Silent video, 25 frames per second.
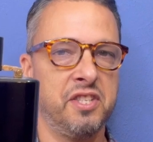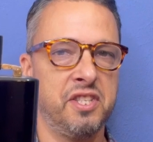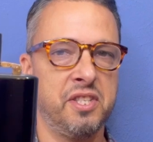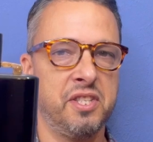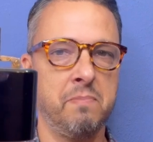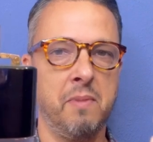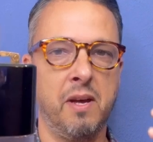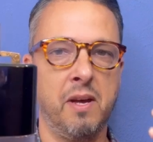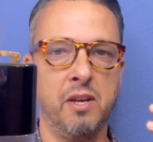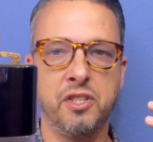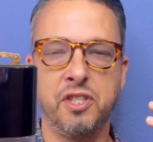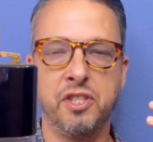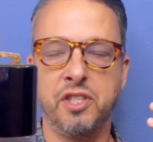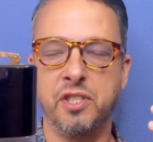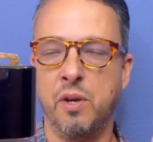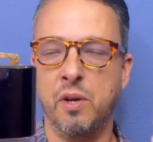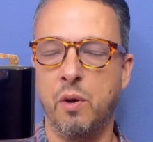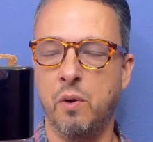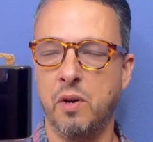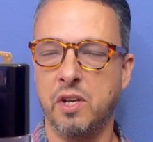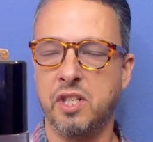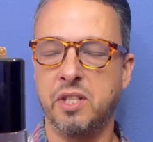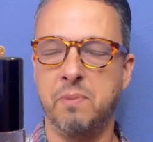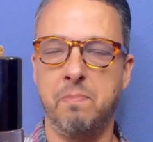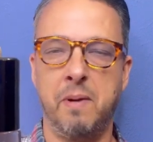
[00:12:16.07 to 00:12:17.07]
smells
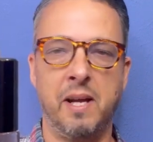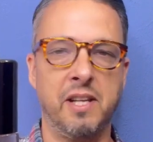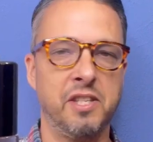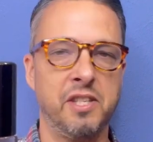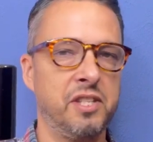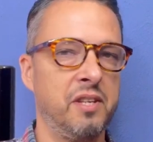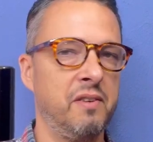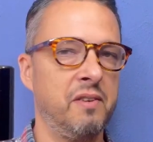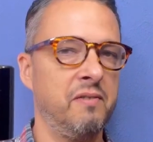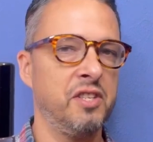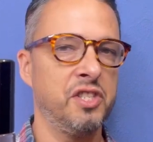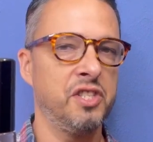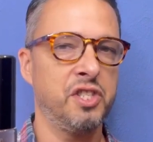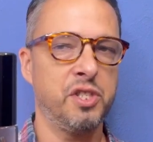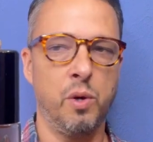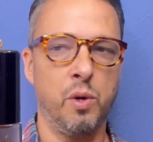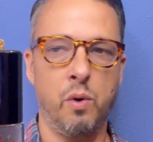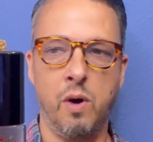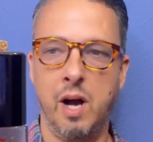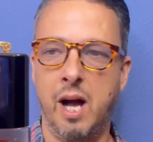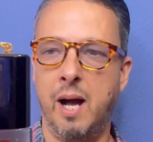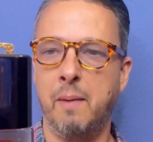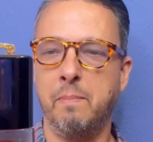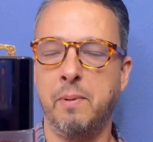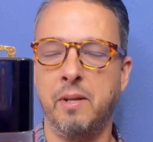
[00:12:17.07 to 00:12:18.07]
so expensive and so
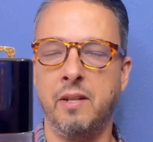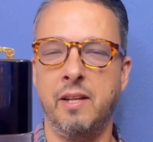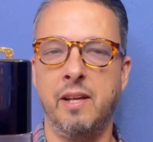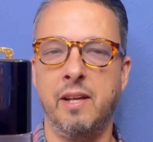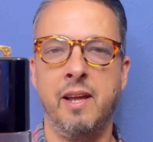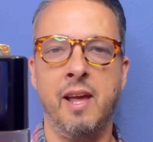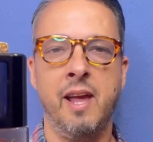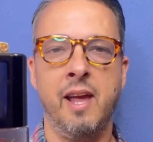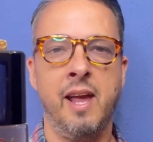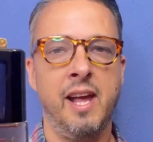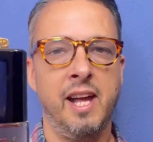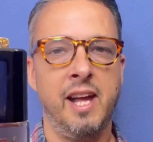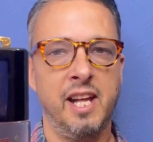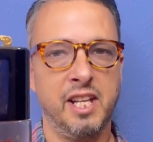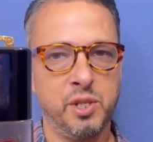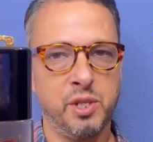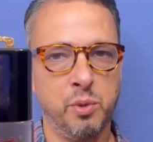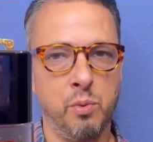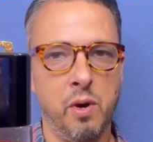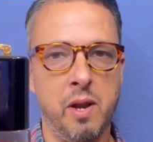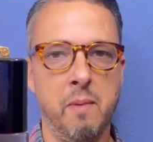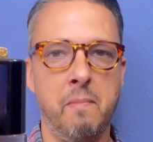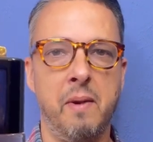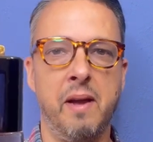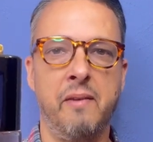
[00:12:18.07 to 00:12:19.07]
opulent. It's
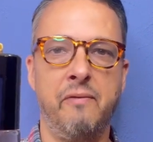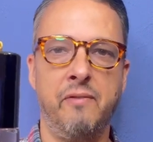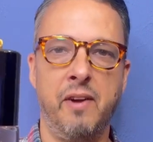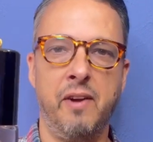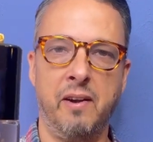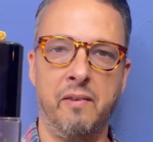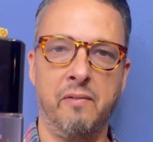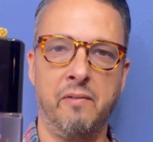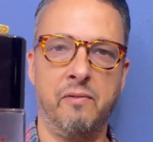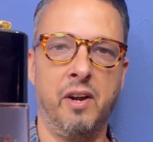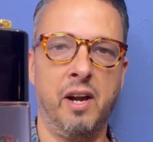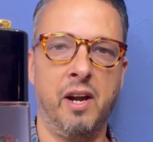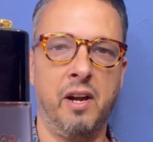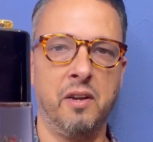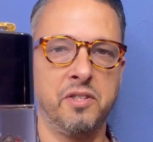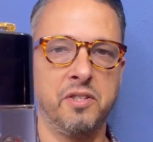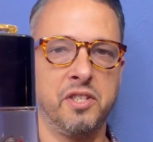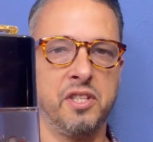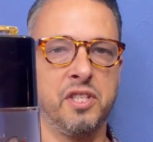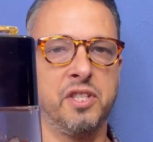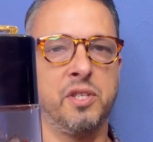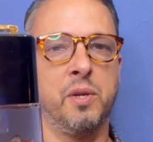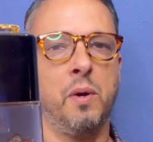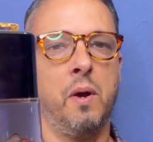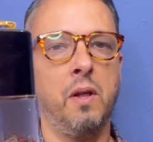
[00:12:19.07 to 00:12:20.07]
one of my favorite
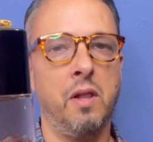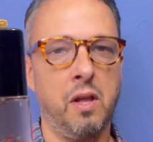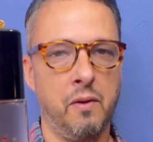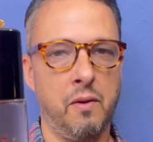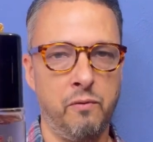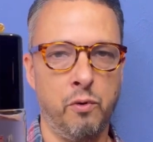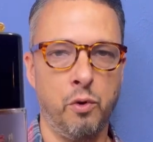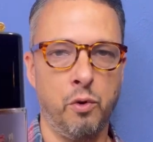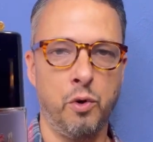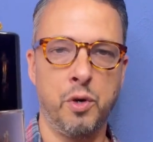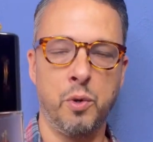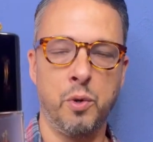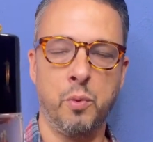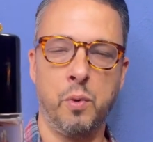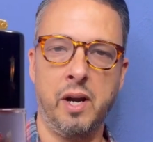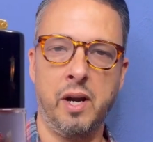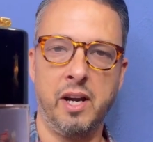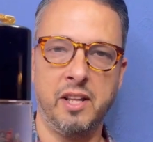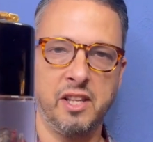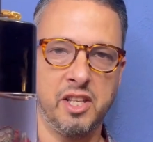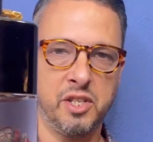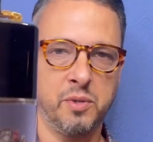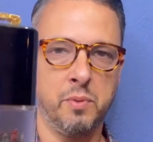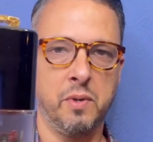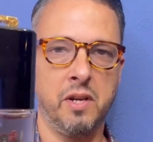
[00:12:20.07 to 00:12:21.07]
fragrances, so I look forward to wearing
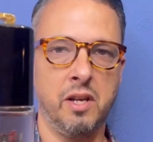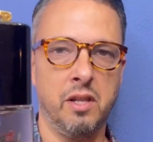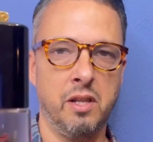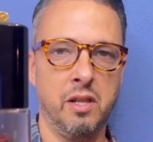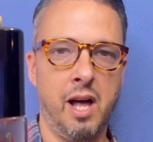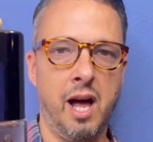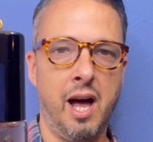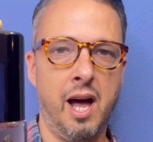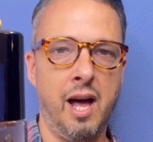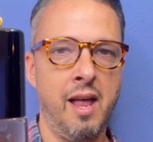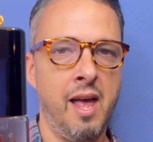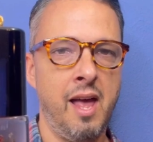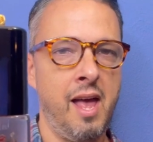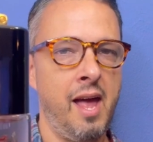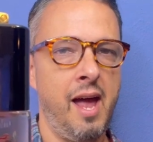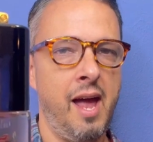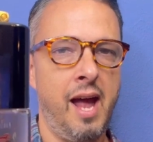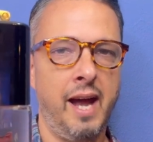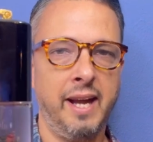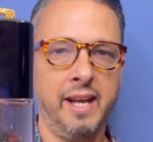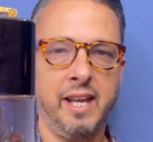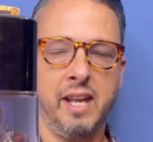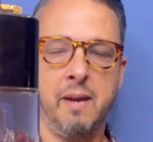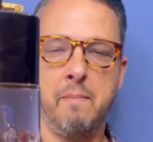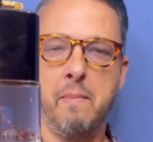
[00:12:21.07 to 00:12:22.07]
this one a lot.
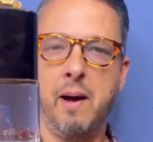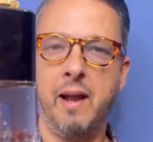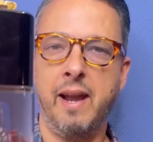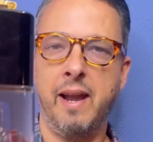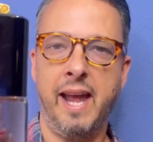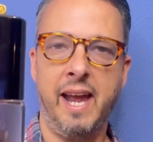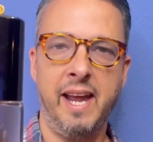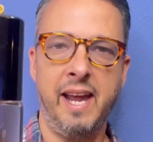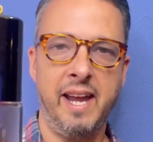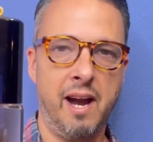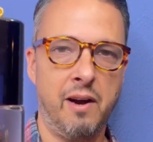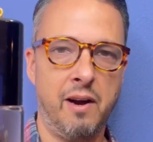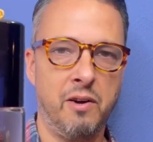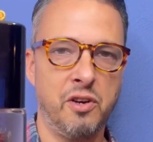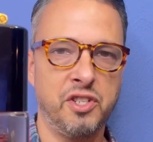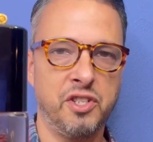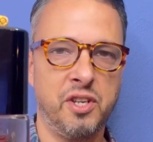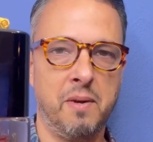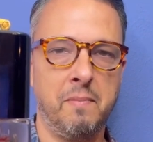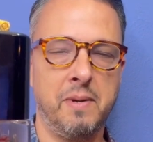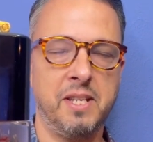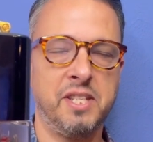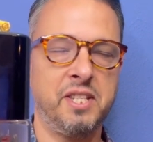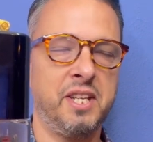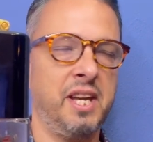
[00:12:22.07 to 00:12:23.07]
I get about eight hours
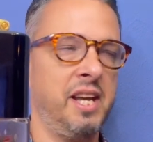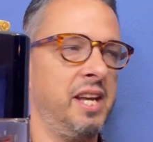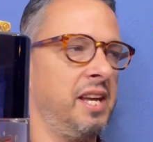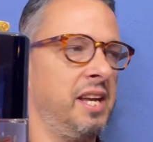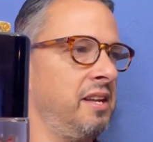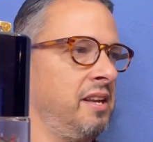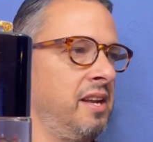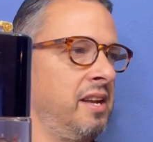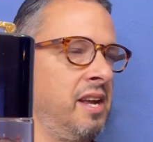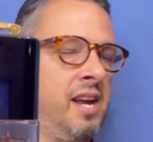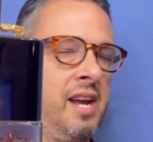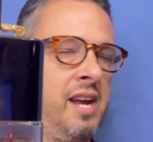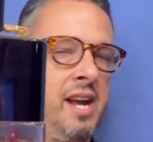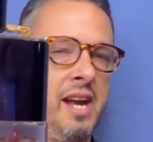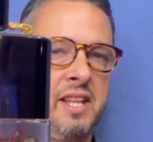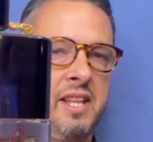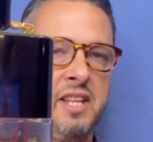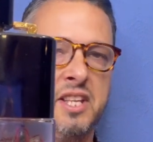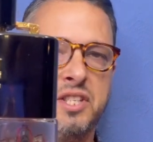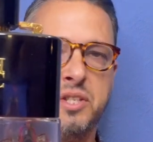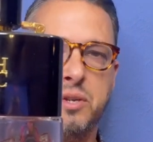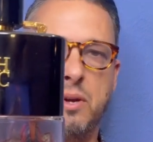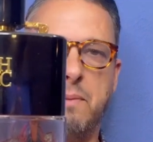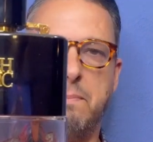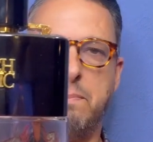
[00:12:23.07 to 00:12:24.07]
on my skin, and
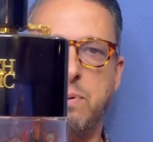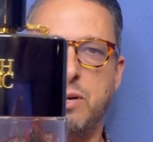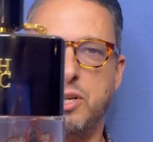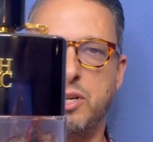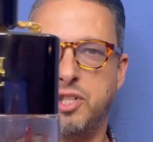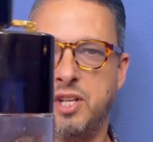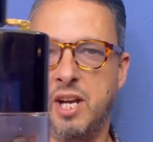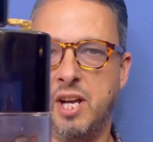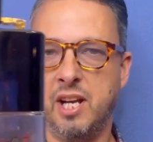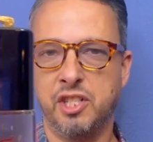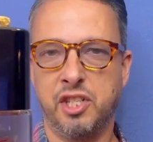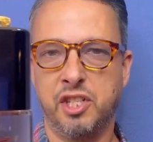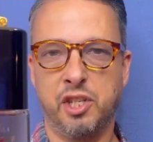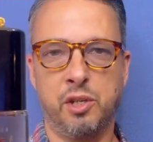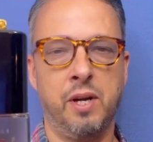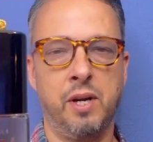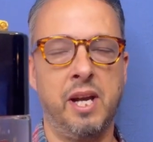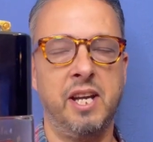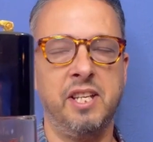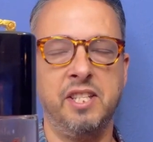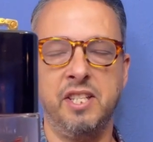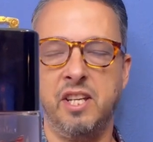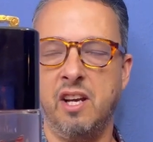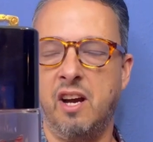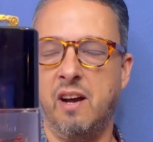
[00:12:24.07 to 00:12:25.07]
this one projects
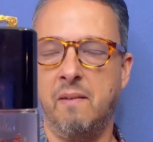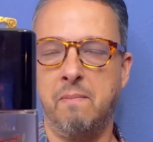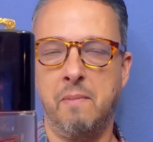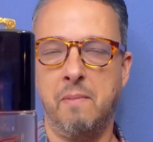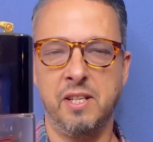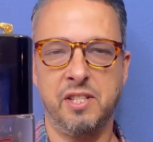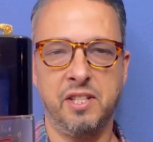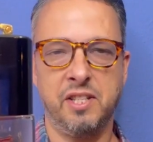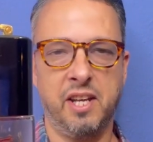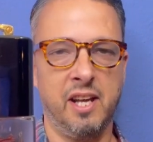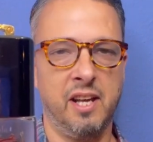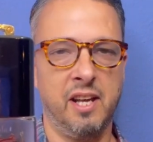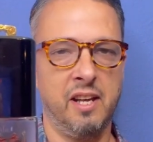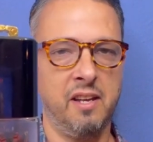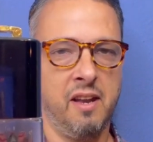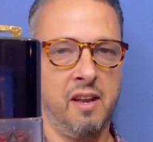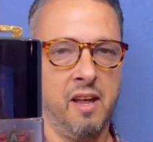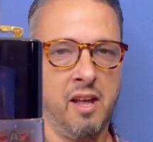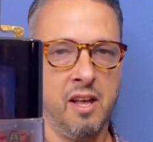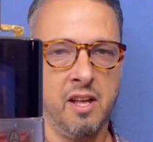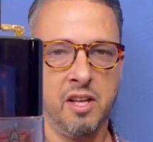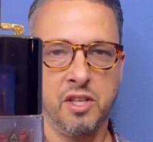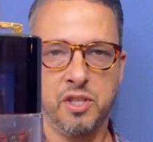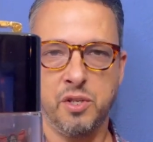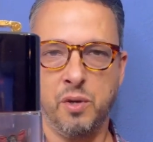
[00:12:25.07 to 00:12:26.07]
crazy off my skin,
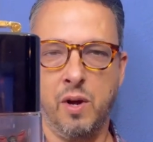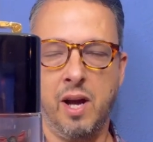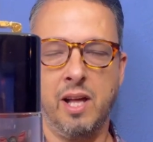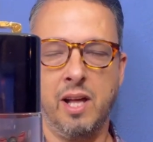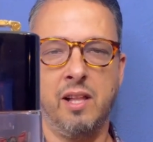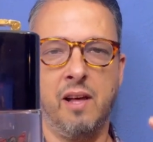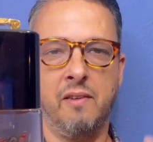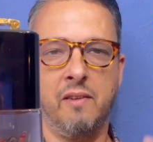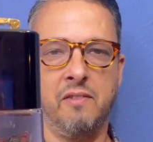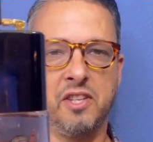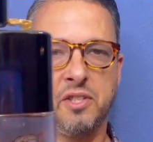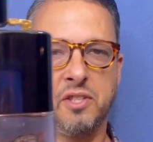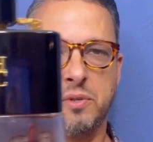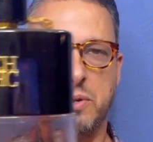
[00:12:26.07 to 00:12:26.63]
so I love this